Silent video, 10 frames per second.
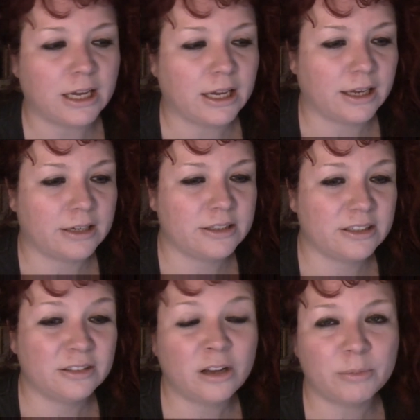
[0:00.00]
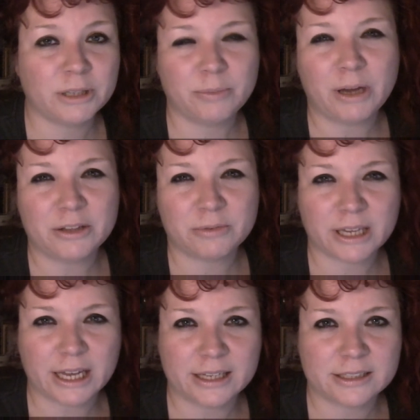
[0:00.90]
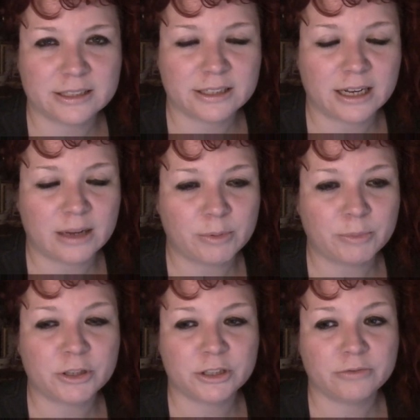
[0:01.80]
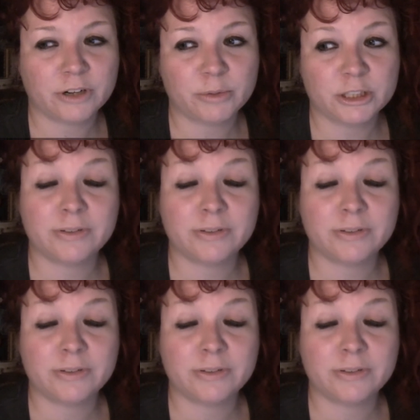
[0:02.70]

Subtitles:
And normally by the weekend, I'm not doing very much.